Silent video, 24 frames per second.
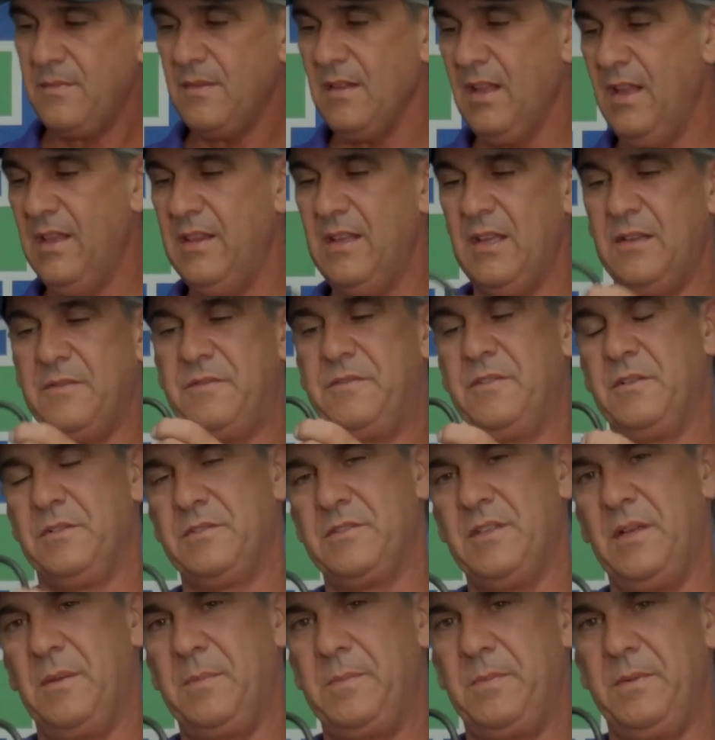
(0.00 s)
and that
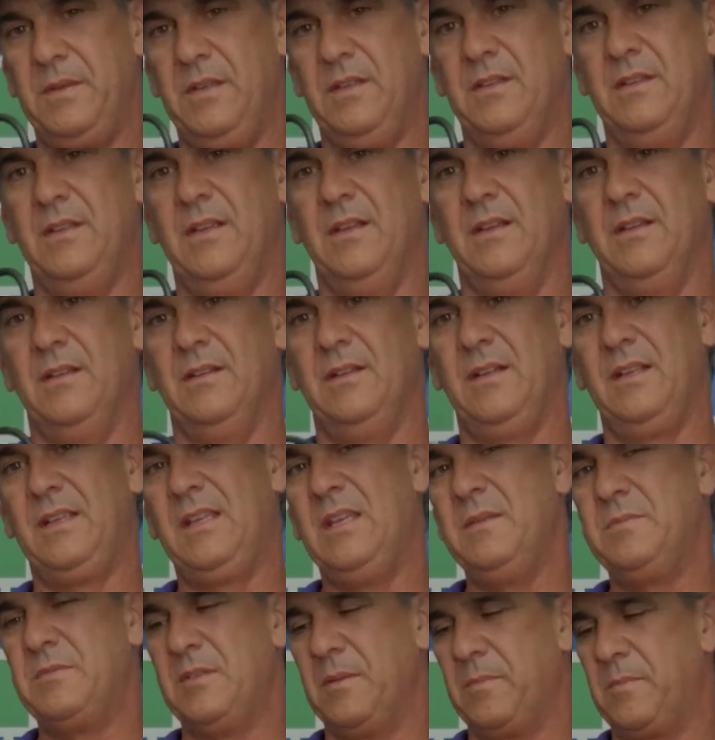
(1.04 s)
fills up in there, and that
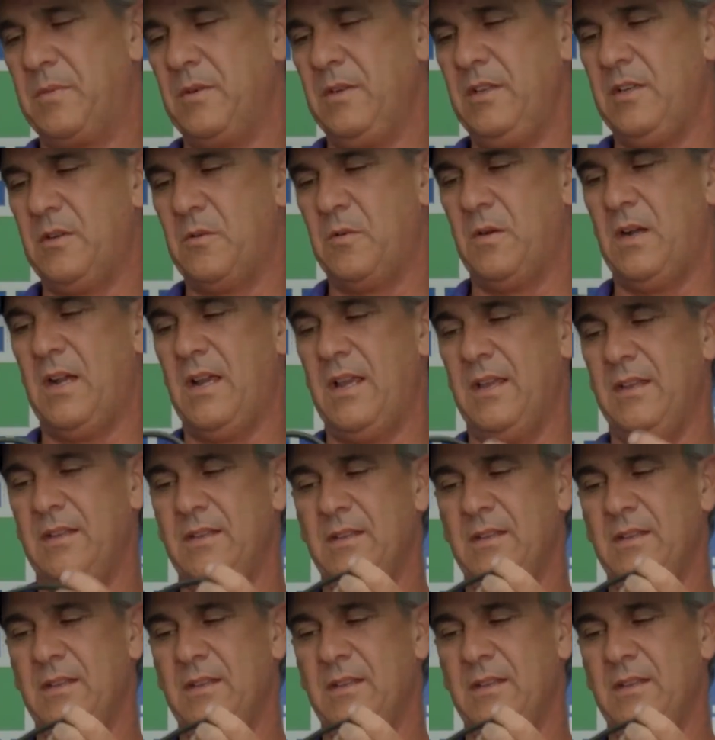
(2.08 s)
keeps it pretty quiet.